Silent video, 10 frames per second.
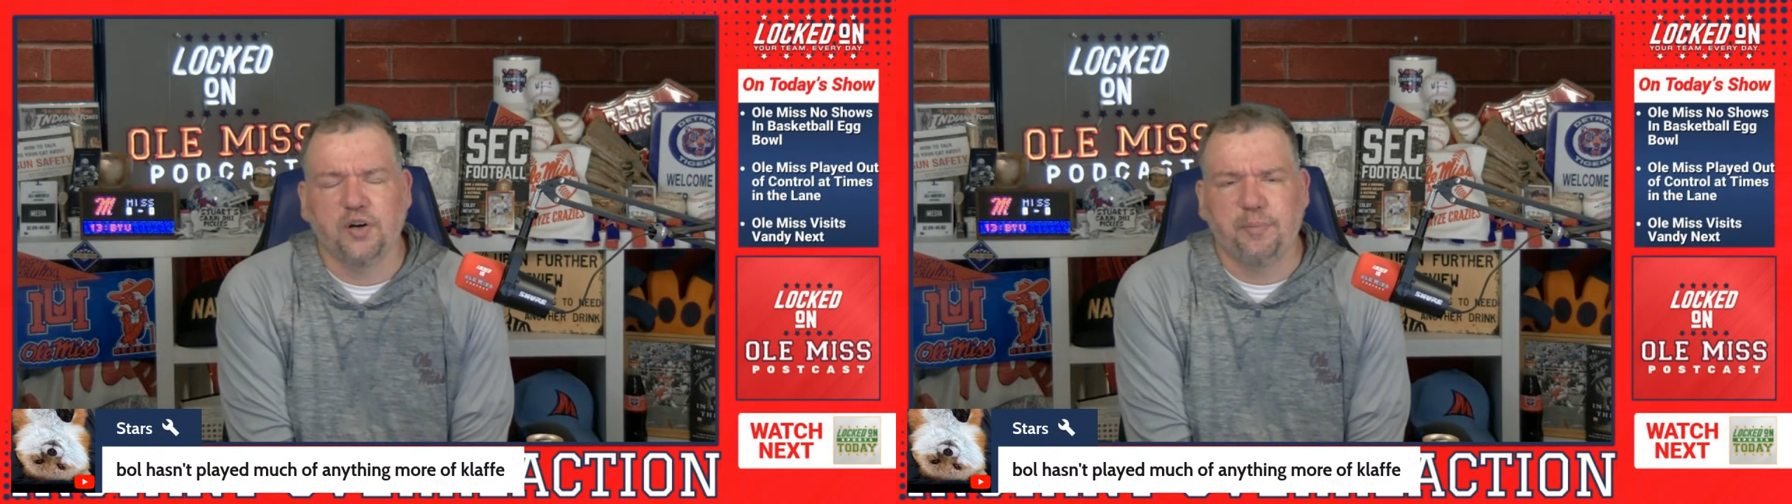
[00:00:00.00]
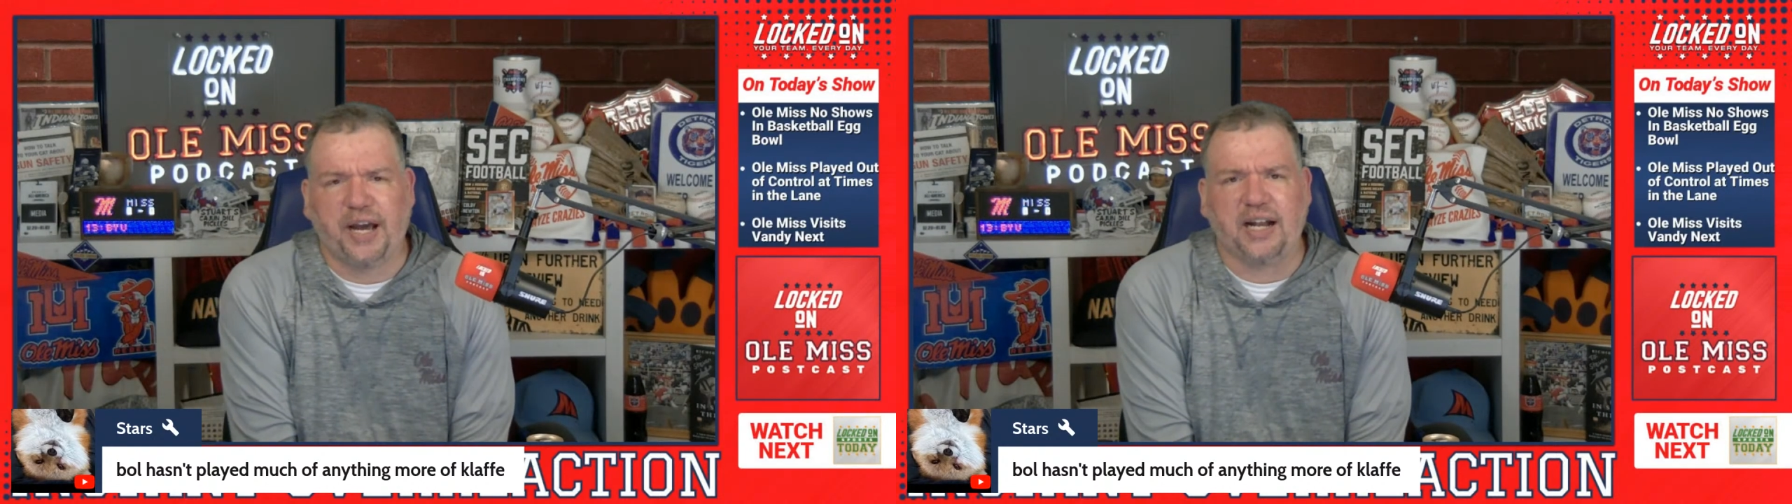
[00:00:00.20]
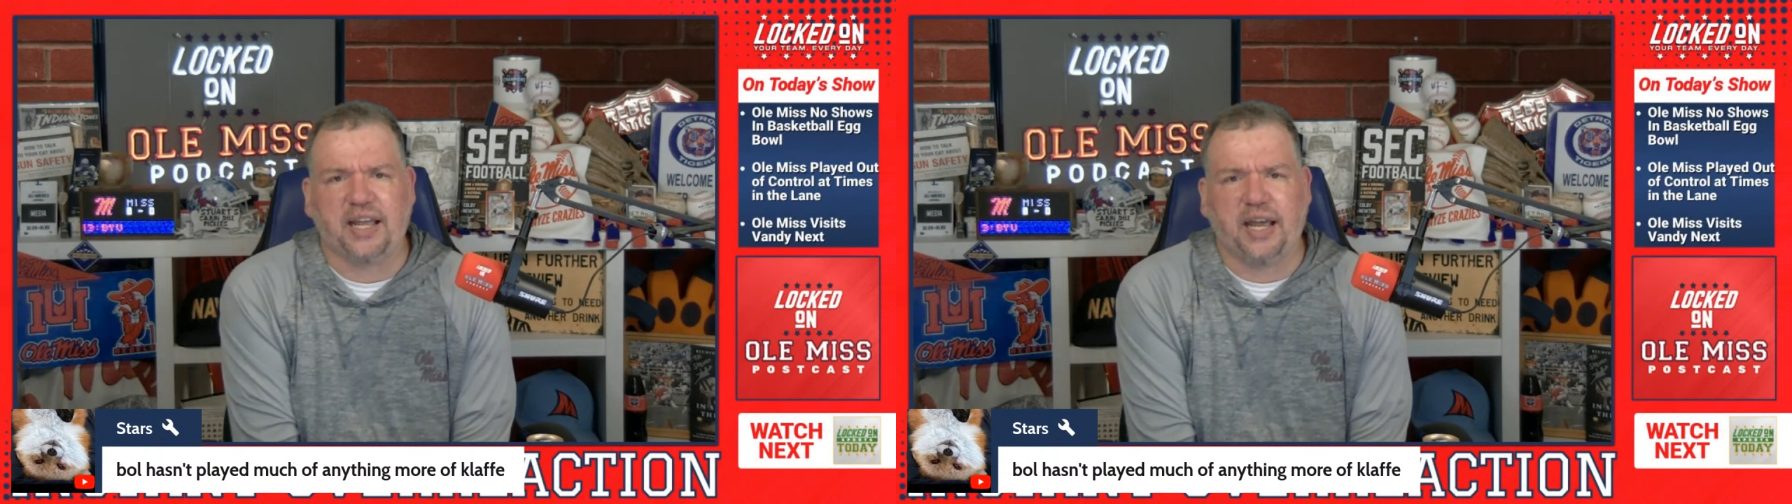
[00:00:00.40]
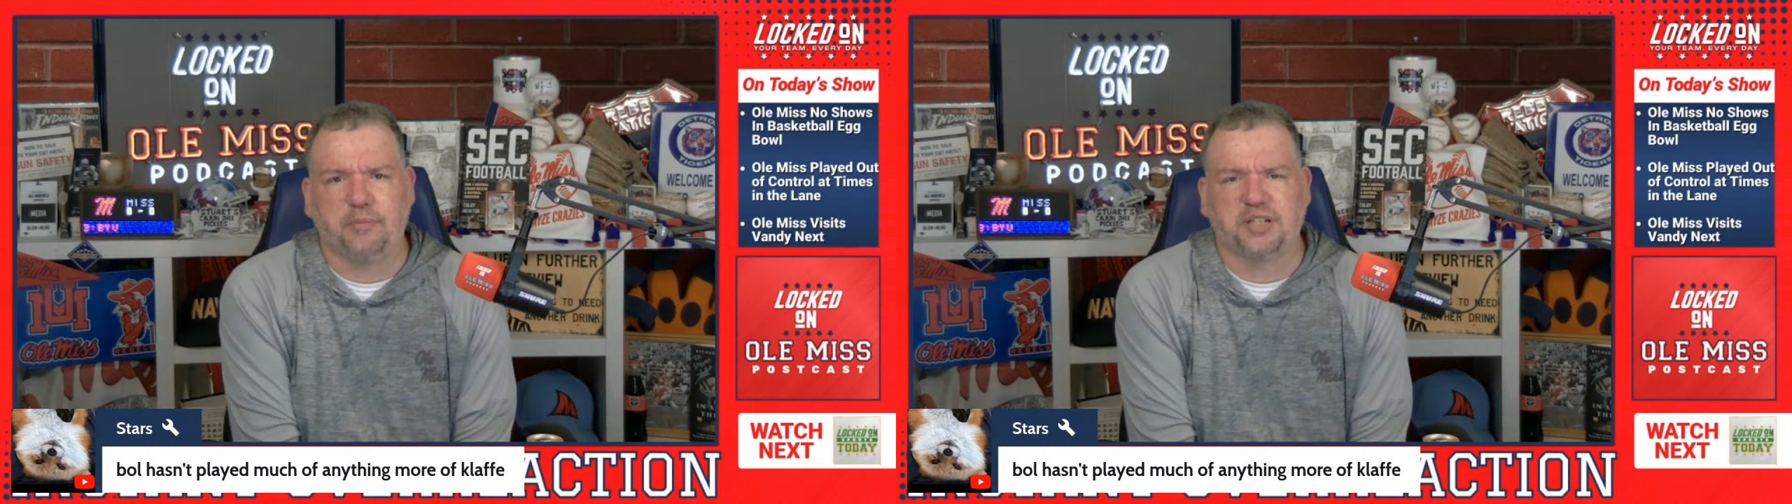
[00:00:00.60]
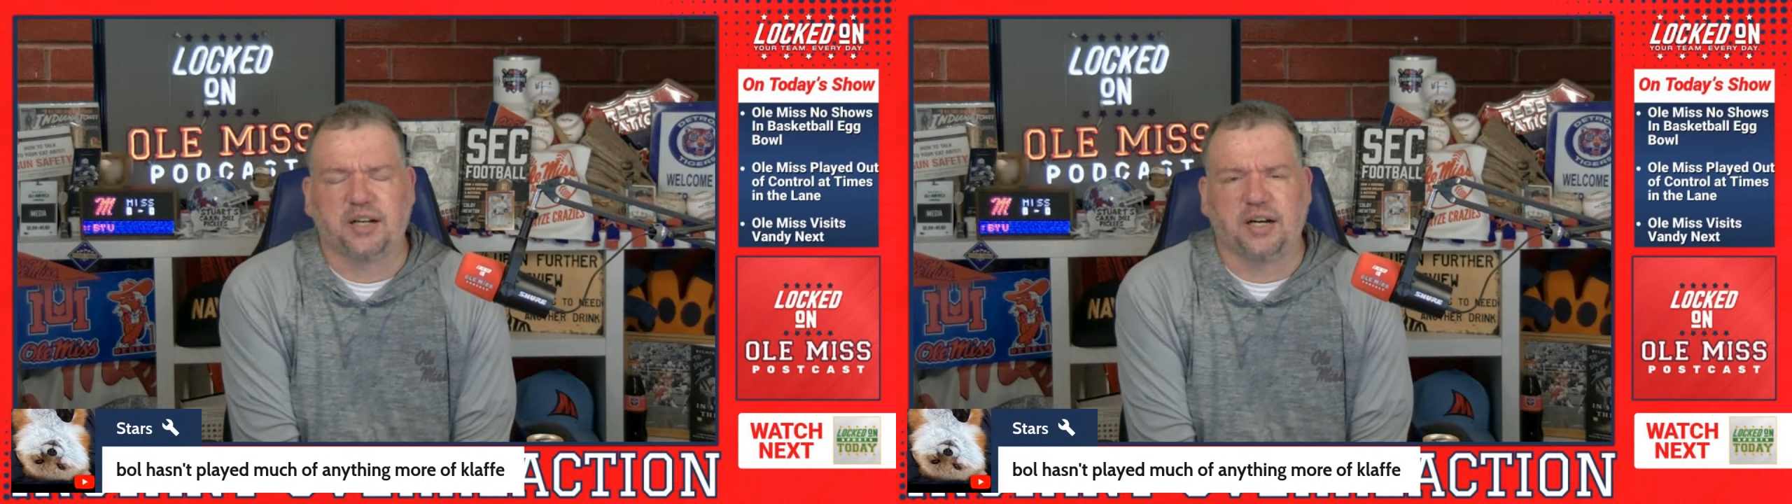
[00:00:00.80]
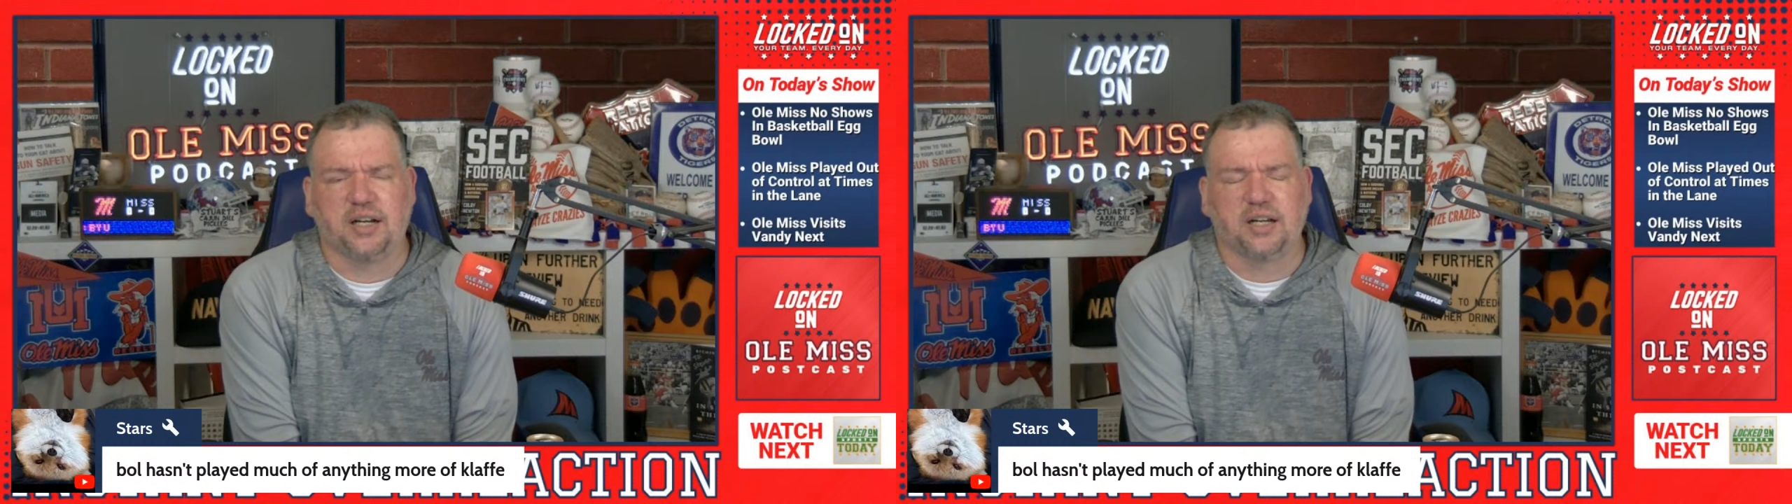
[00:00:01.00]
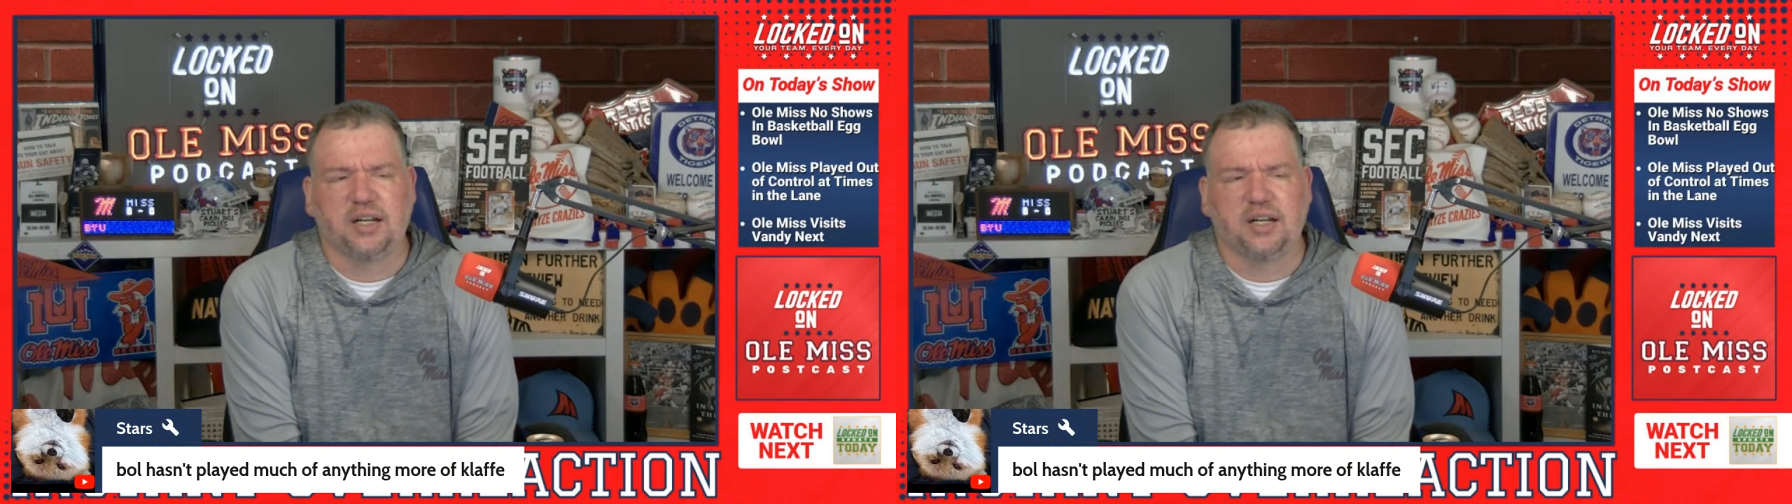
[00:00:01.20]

bad game tonight.